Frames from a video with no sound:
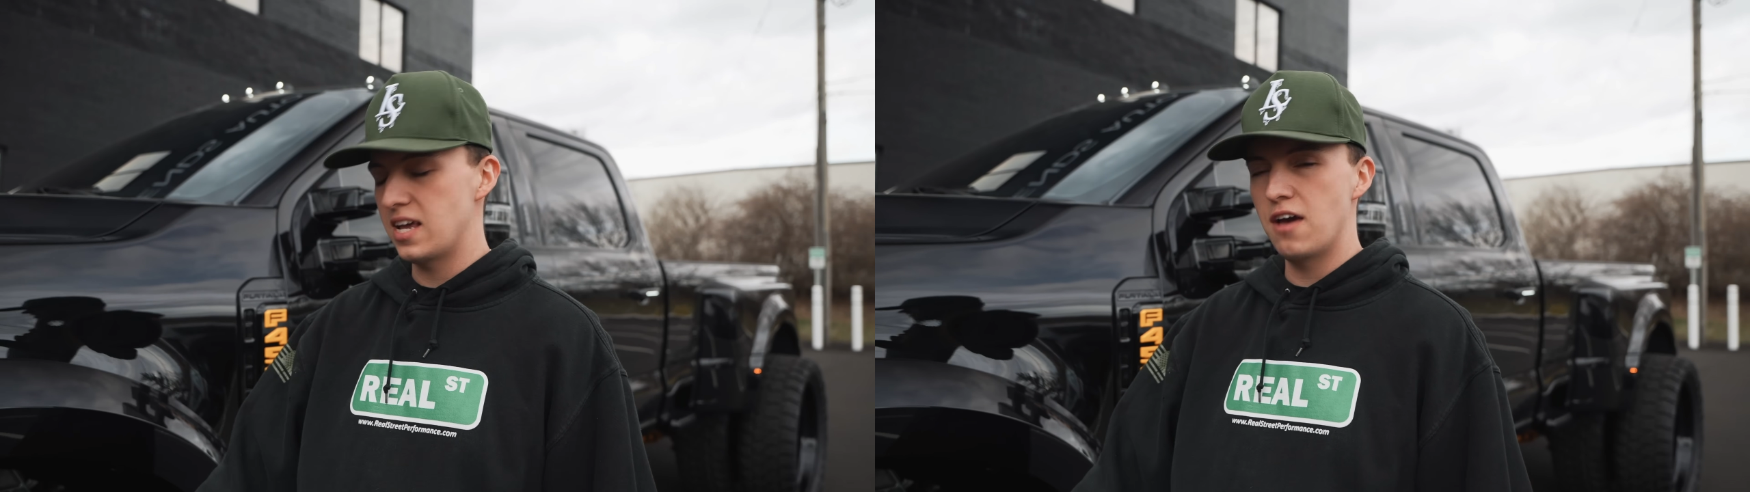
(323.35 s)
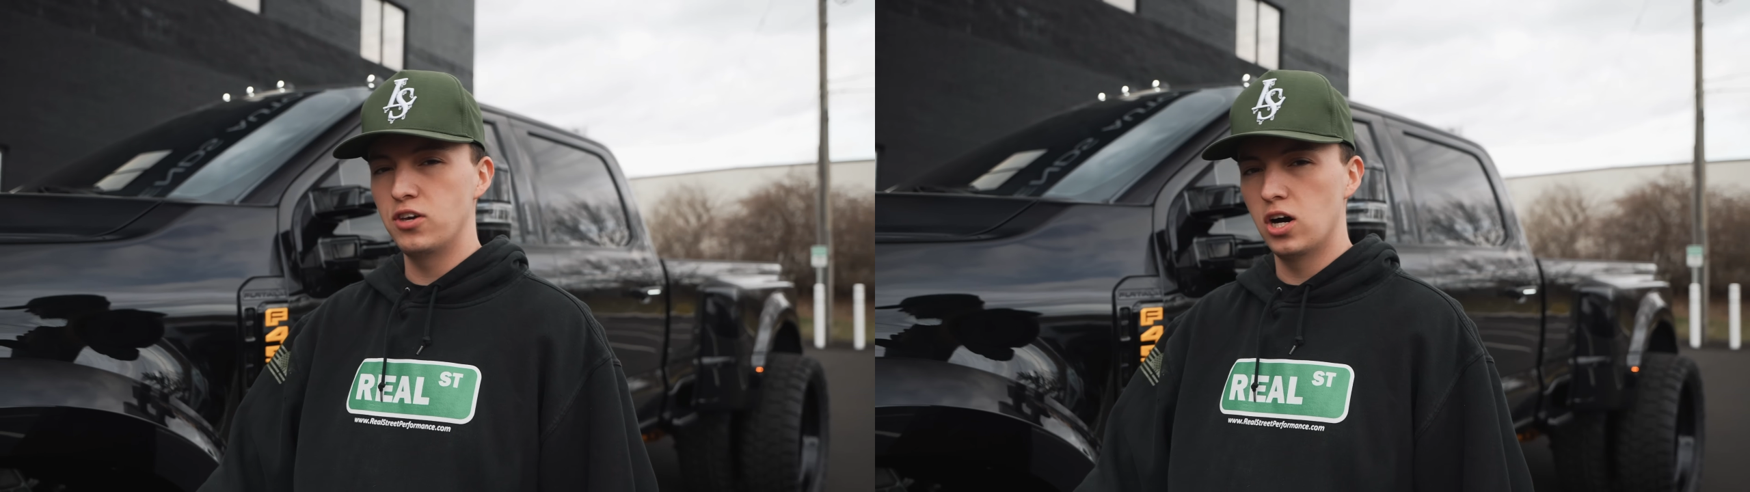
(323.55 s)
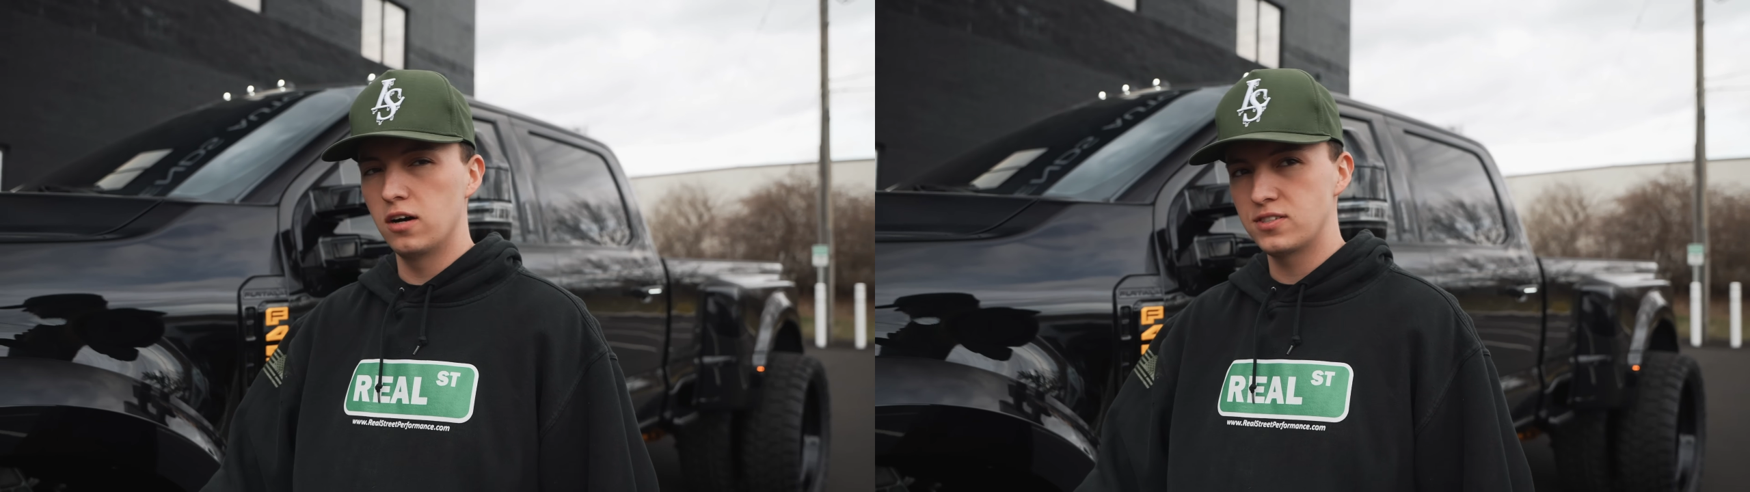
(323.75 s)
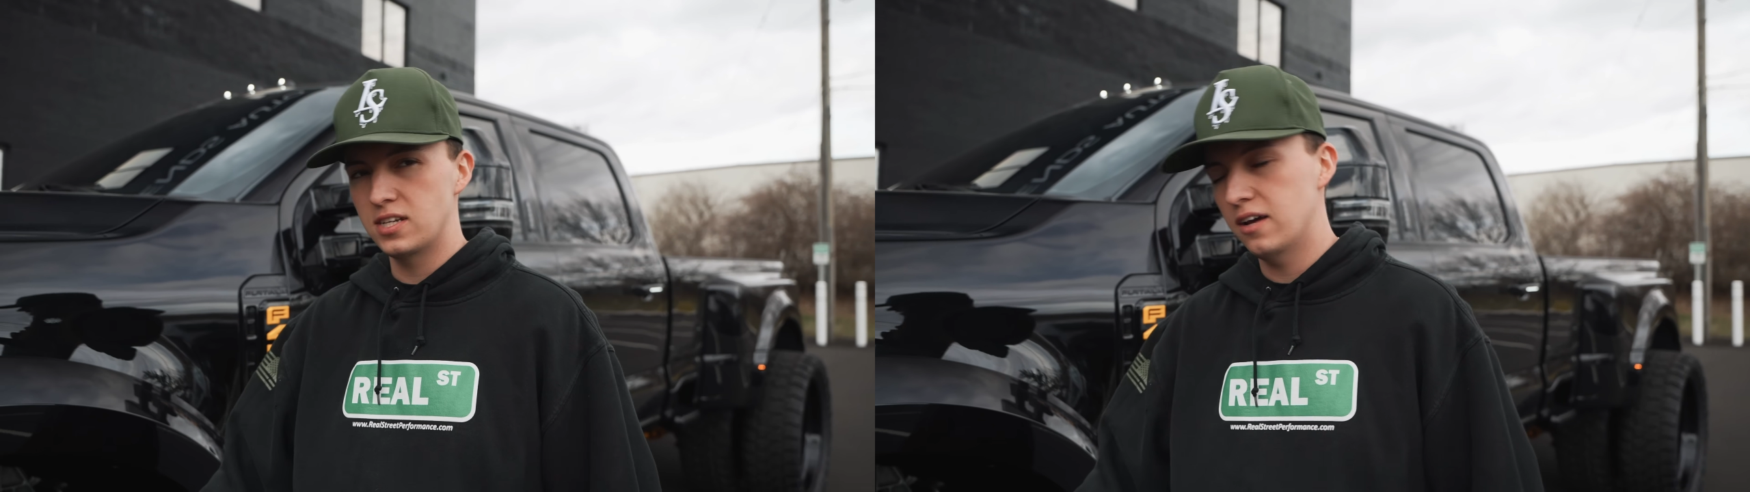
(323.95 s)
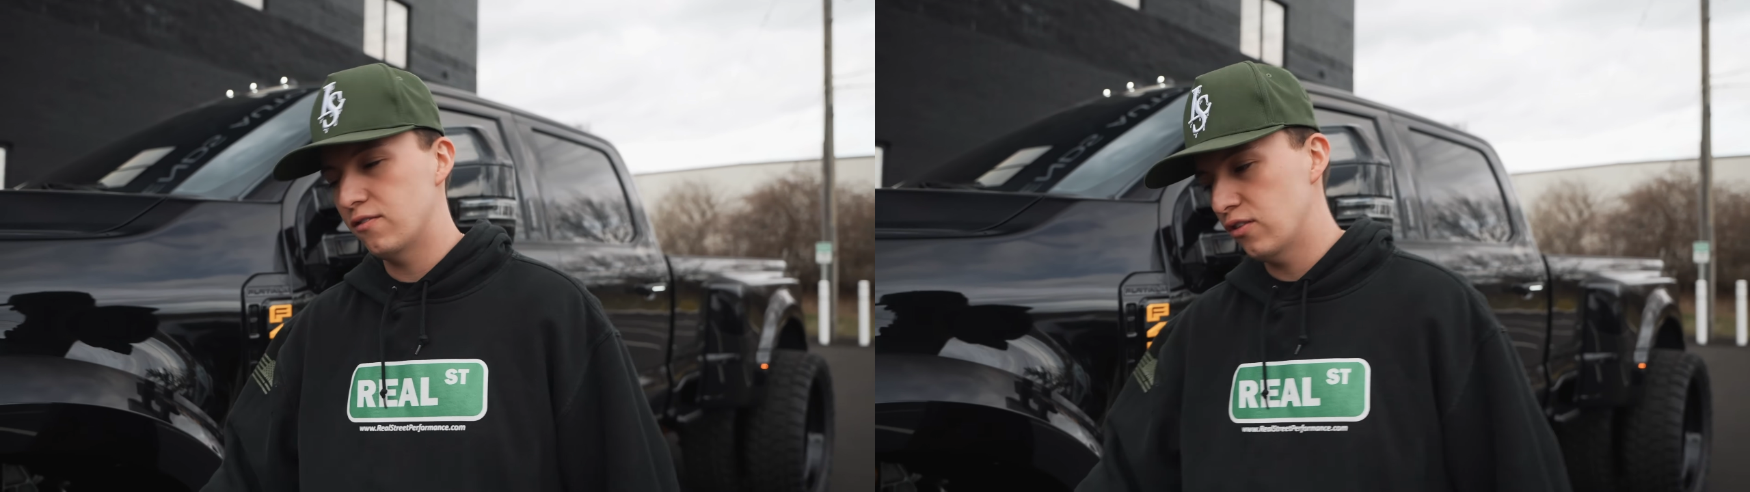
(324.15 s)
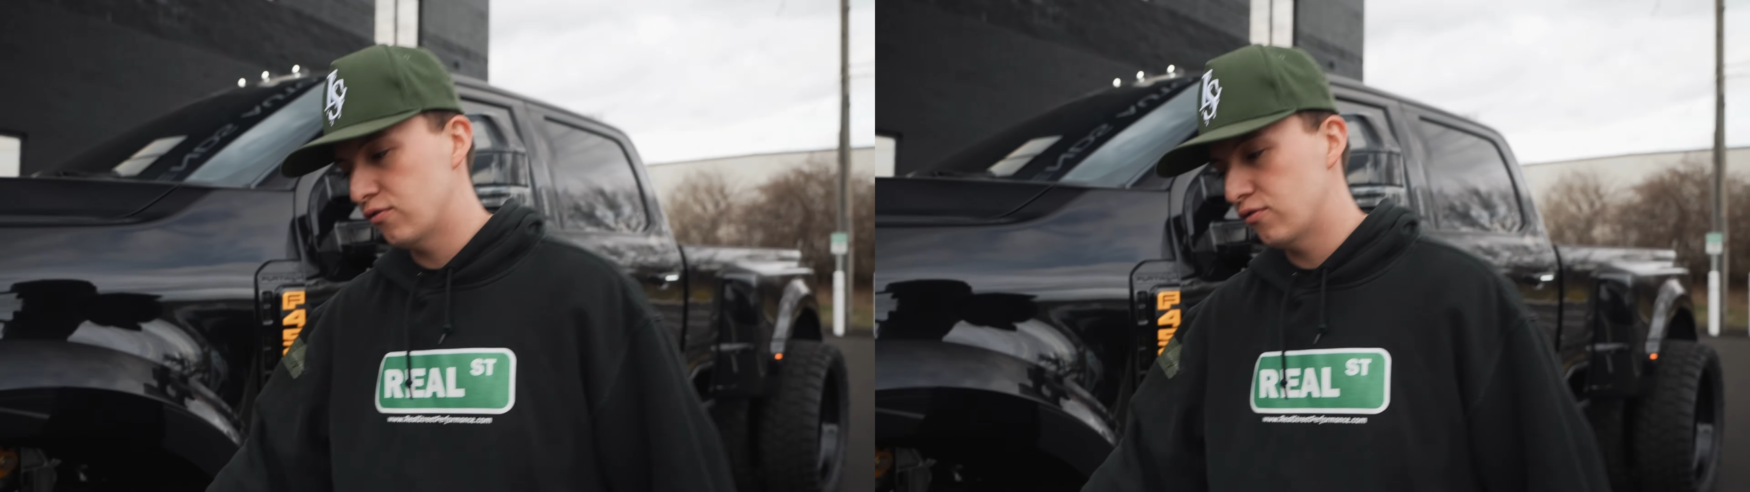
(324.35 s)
heavy offset for the